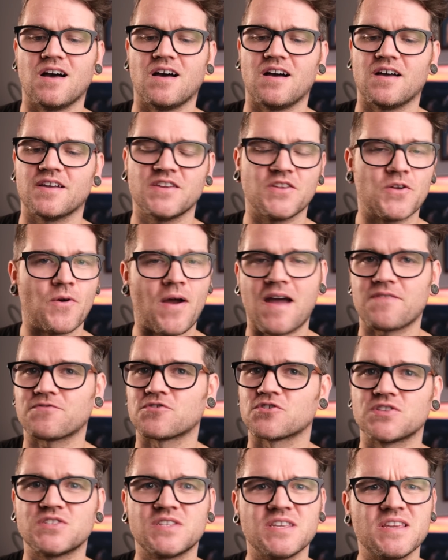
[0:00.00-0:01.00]
You know, after
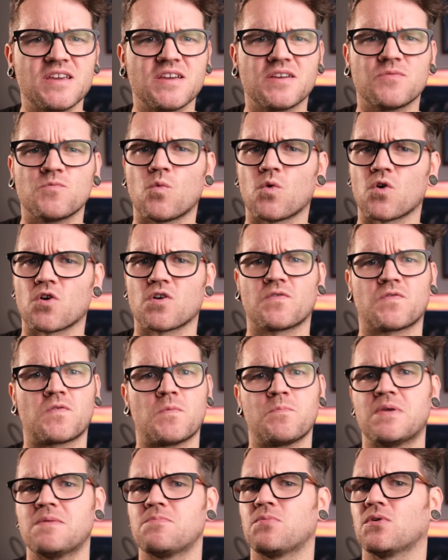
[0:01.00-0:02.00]
seeing work from
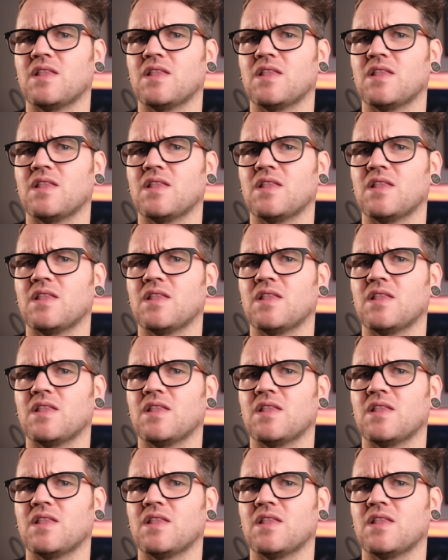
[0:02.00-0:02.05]
people